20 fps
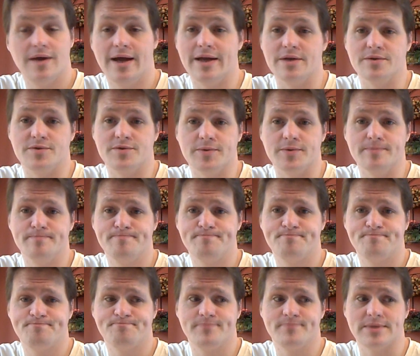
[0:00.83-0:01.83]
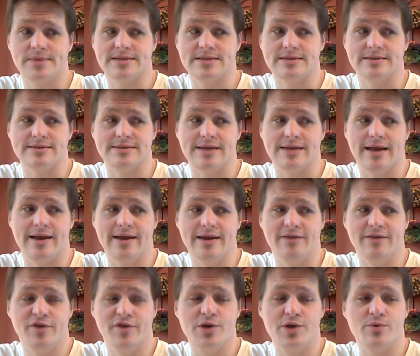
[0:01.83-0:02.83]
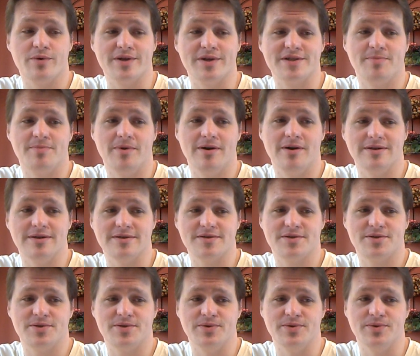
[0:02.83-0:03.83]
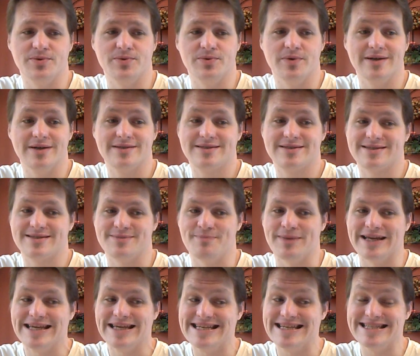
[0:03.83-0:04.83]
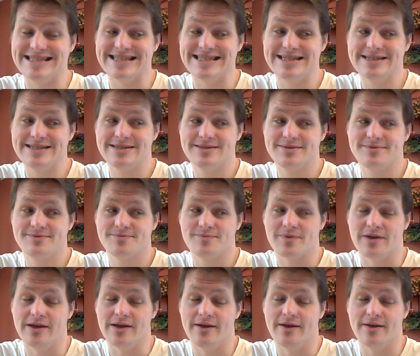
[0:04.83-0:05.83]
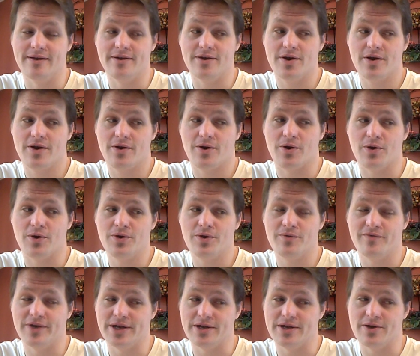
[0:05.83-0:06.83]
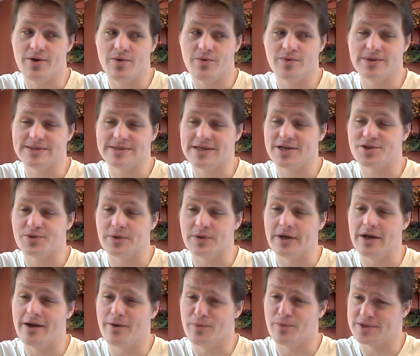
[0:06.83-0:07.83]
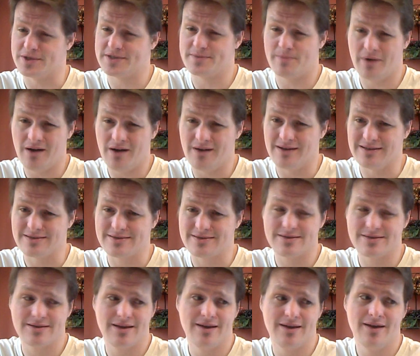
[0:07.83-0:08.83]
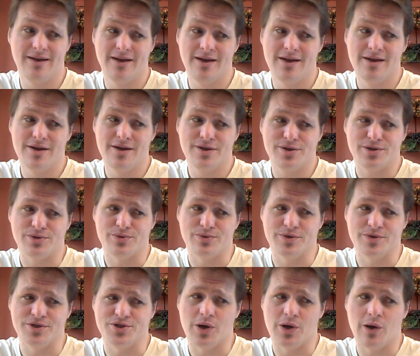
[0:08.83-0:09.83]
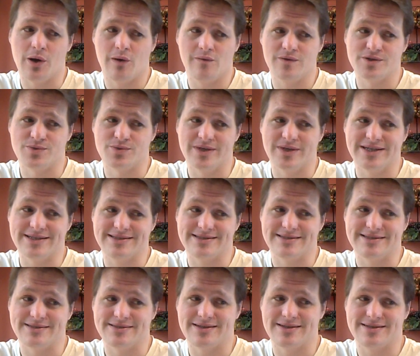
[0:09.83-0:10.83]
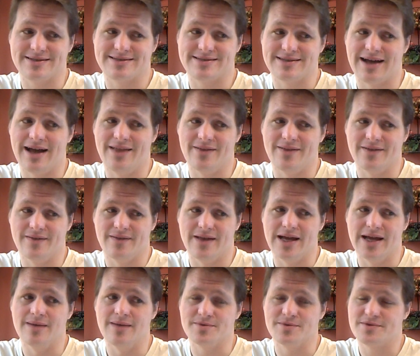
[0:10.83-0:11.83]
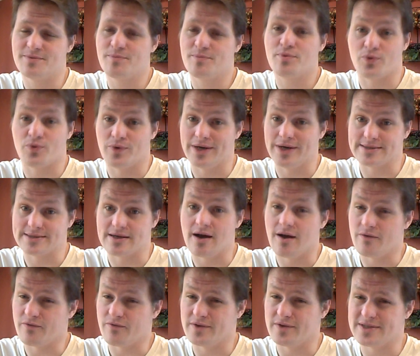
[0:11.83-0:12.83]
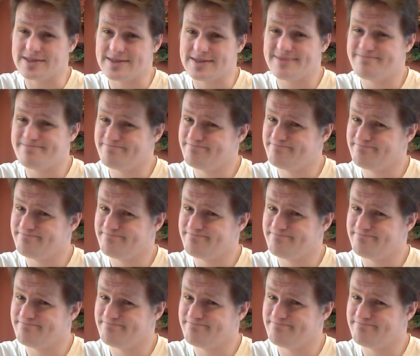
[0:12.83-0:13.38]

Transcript: Hi YouTube. This is a video response to Smagisa, and her video was actually a response to Jehovah's Witnesses Silent Lambs press conference.